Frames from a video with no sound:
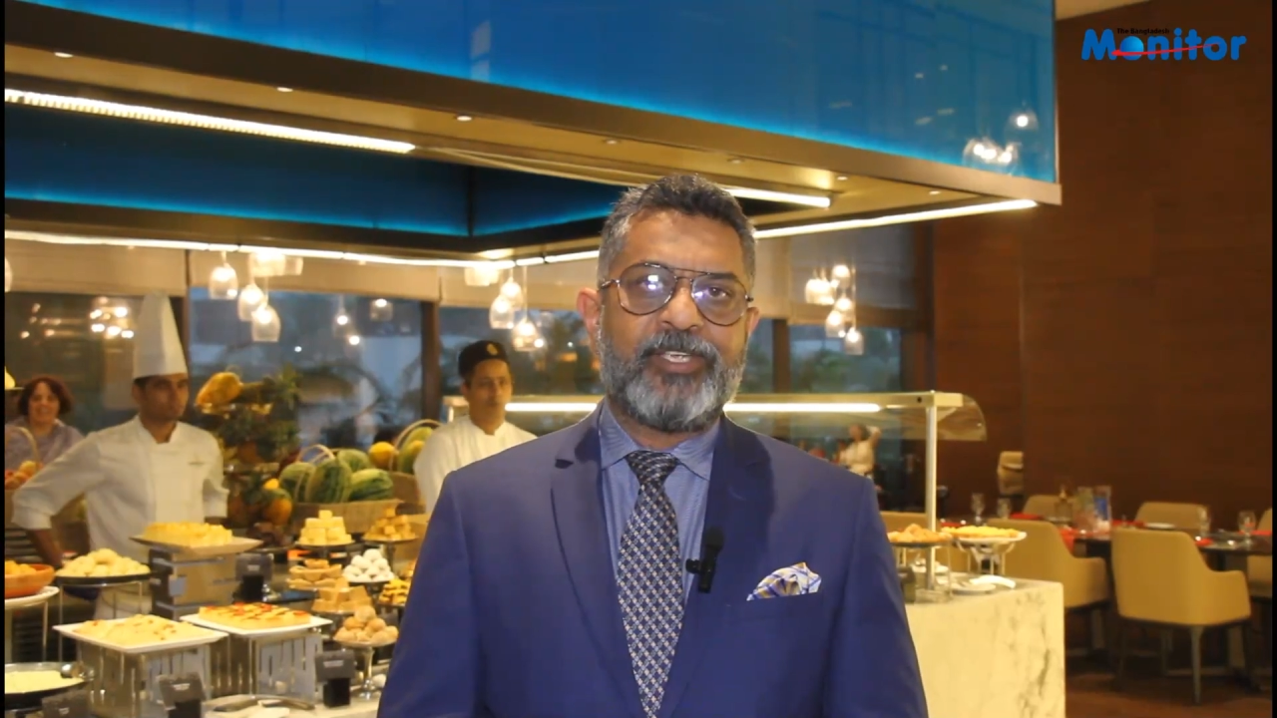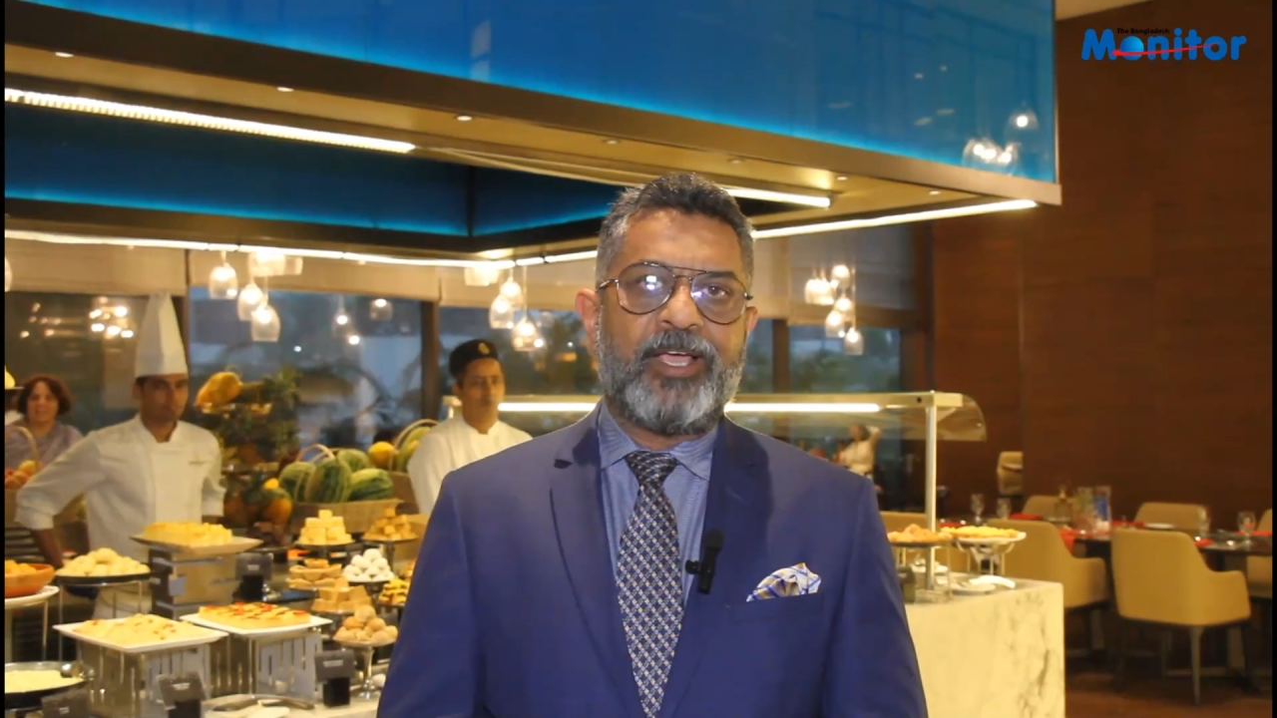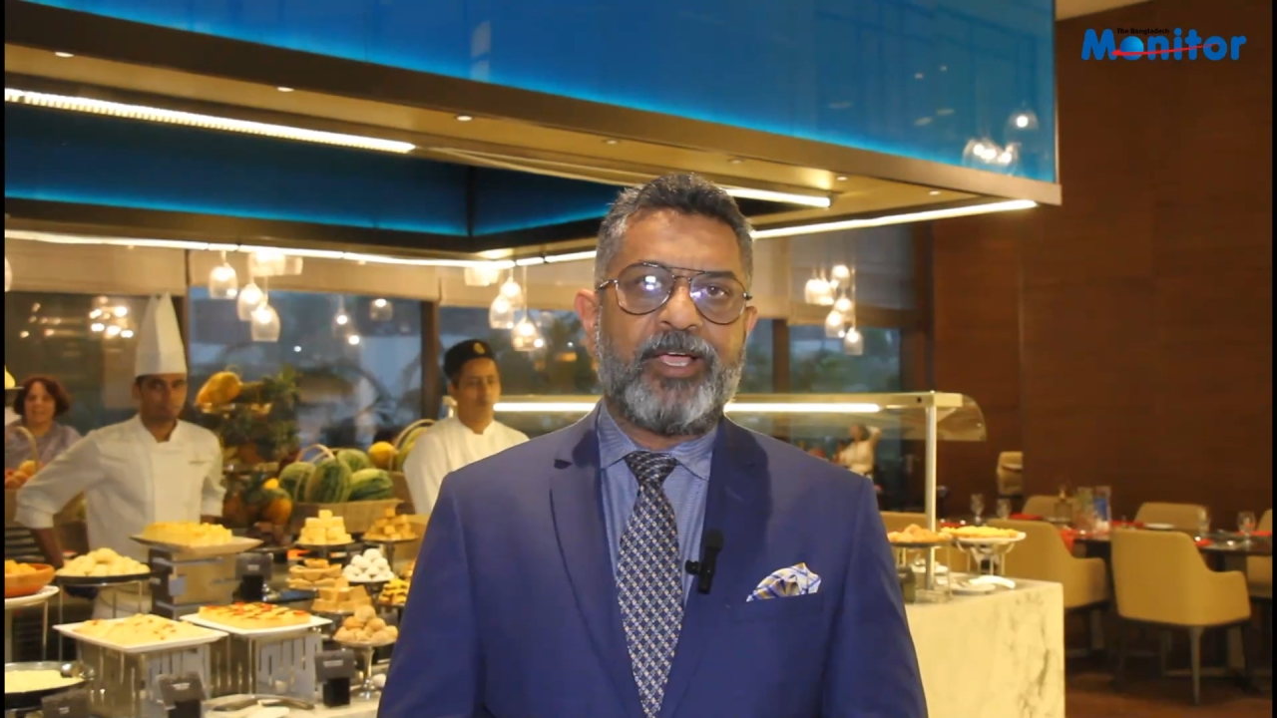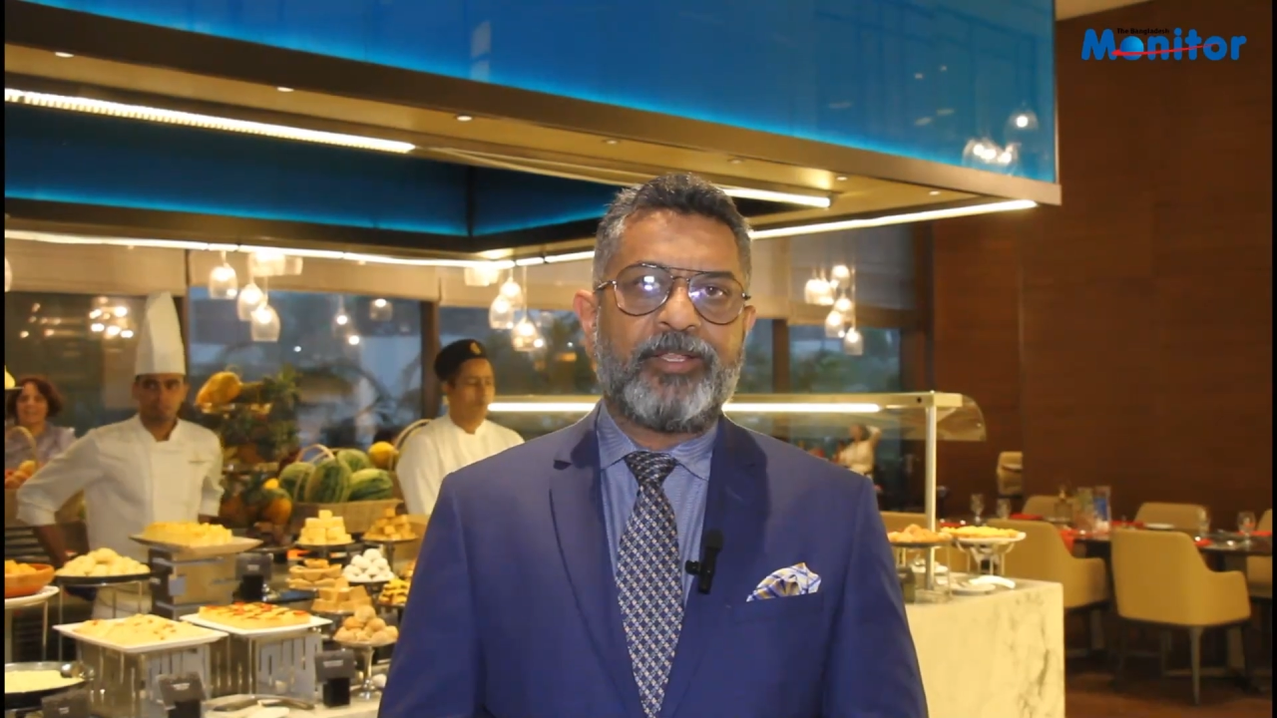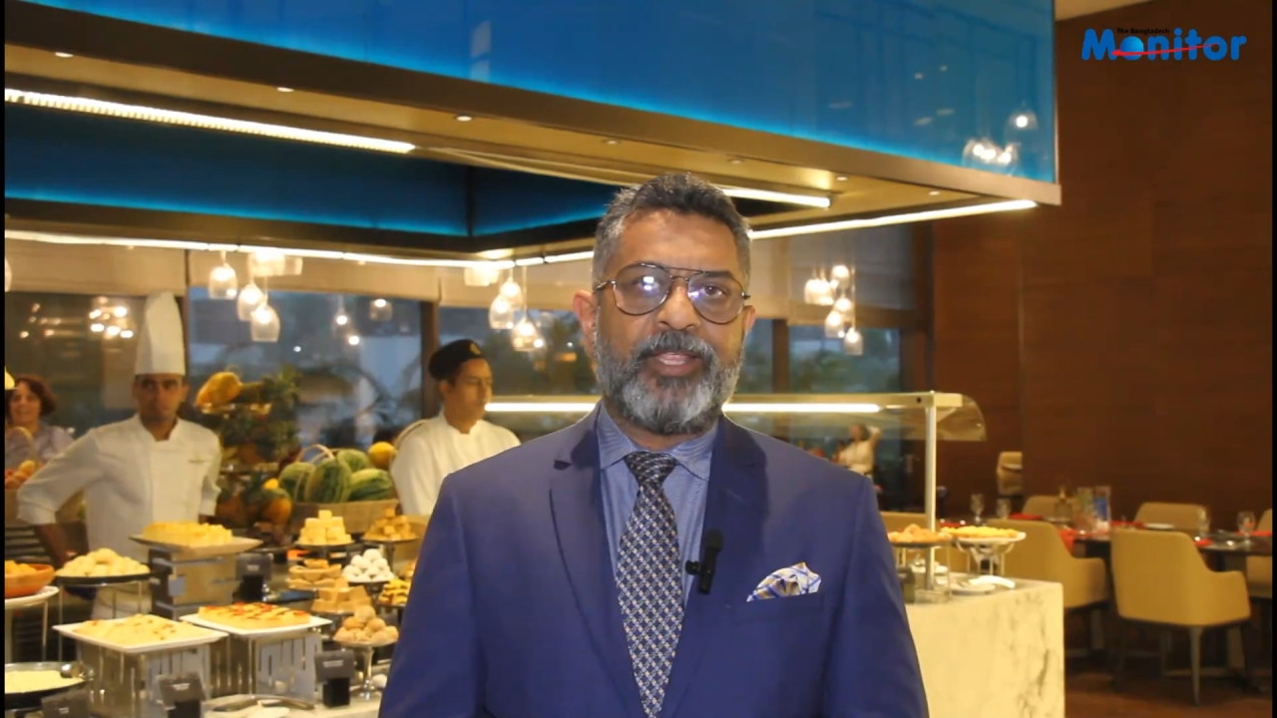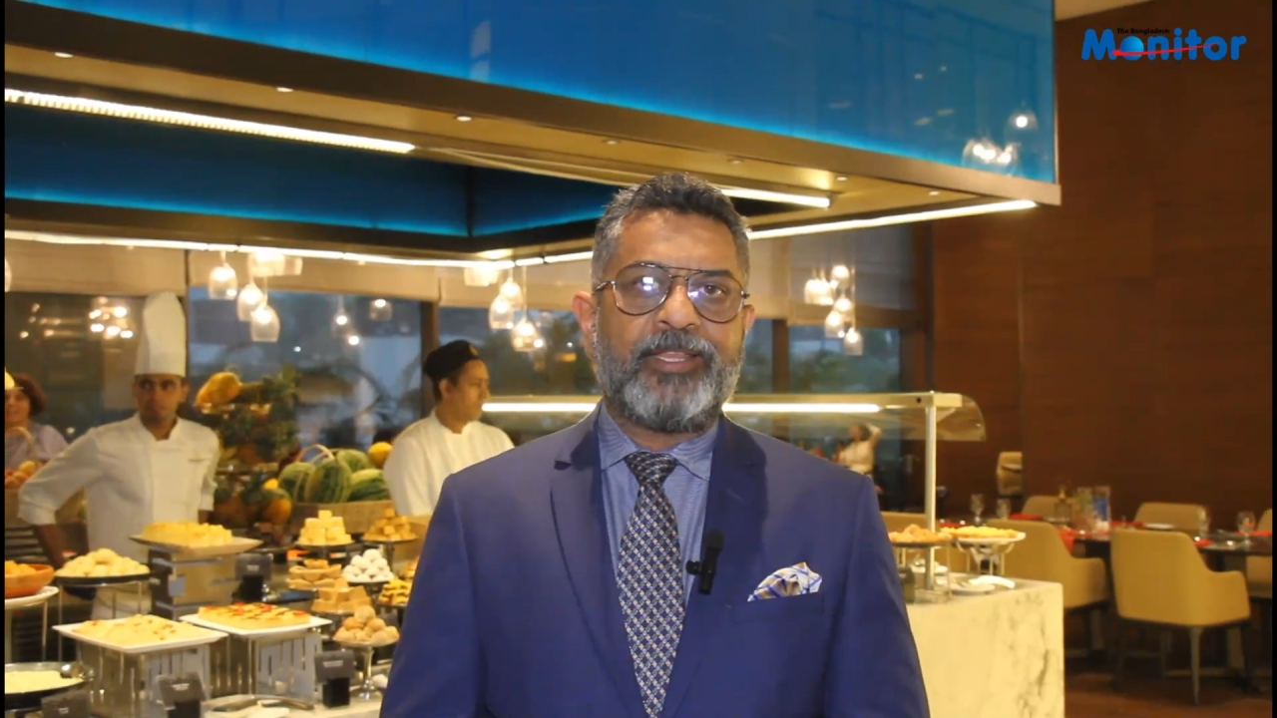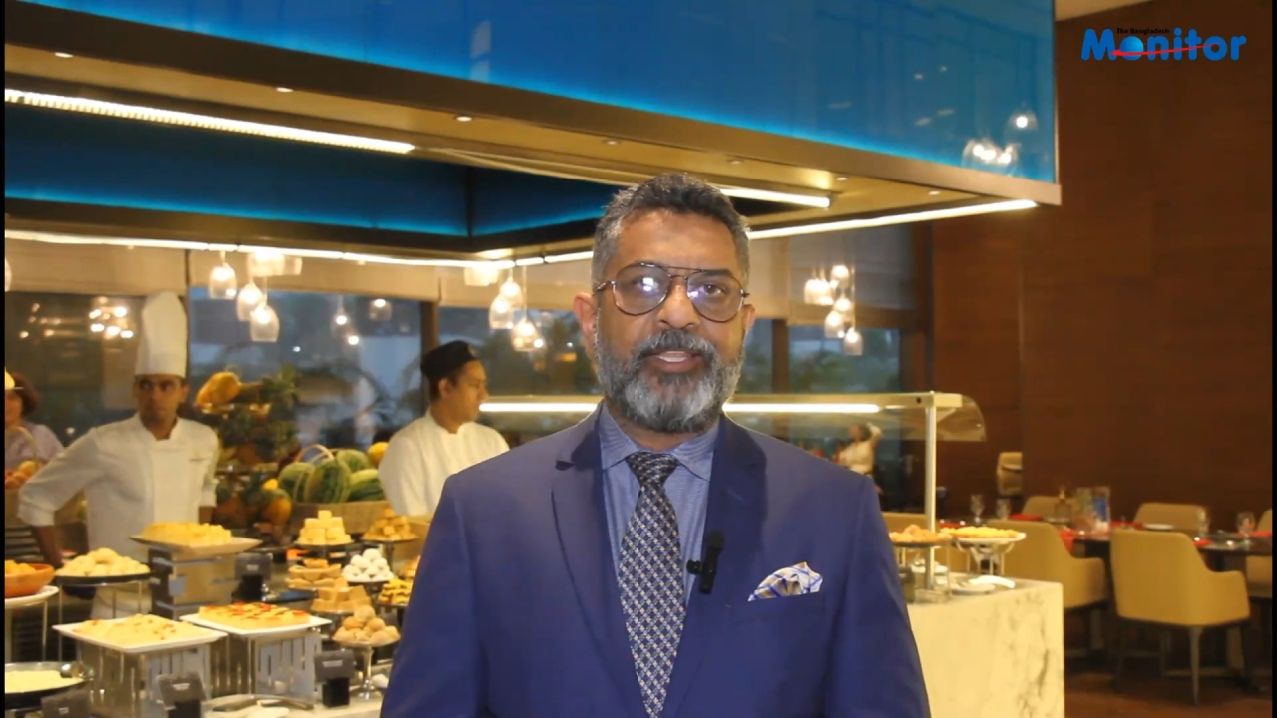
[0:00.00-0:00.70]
that